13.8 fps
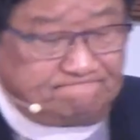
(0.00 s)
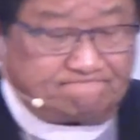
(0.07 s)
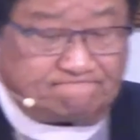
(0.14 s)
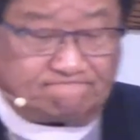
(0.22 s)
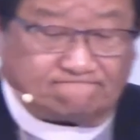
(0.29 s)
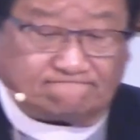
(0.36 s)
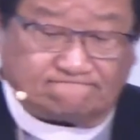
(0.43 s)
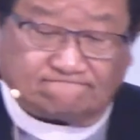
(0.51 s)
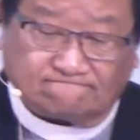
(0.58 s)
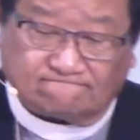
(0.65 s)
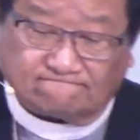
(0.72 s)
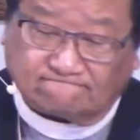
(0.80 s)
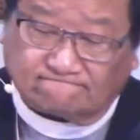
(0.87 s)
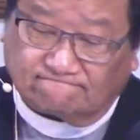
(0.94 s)

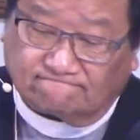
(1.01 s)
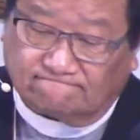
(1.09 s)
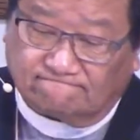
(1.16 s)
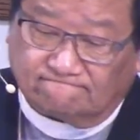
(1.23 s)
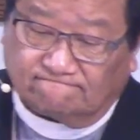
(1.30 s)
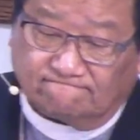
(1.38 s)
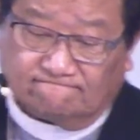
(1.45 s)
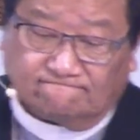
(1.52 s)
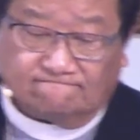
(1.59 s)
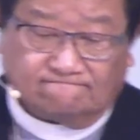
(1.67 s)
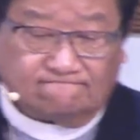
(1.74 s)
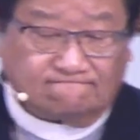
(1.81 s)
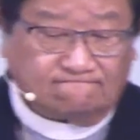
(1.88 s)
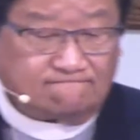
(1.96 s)

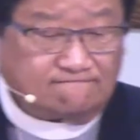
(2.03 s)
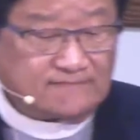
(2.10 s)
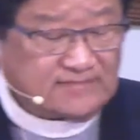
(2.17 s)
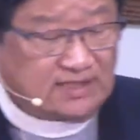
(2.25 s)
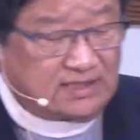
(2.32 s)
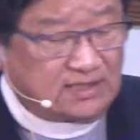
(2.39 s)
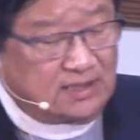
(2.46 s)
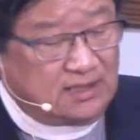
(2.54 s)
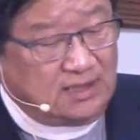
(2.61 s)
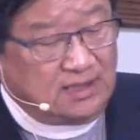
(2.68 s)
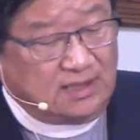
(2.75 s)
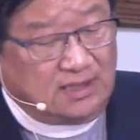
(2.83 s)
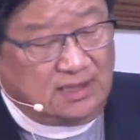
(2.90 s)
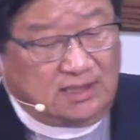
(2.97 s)

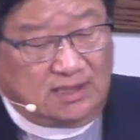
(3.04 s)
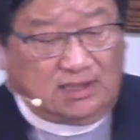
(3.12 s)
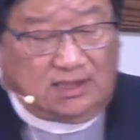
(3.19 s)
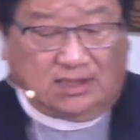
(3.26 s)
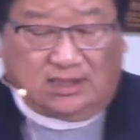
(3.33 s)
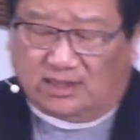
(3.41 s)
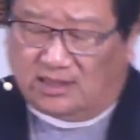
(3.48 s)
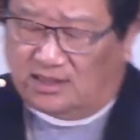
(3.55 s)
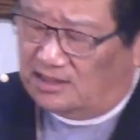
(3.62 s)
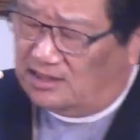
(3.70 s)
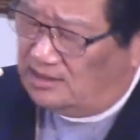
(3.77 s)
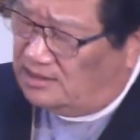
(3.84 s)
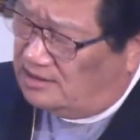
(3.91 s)
[no speech]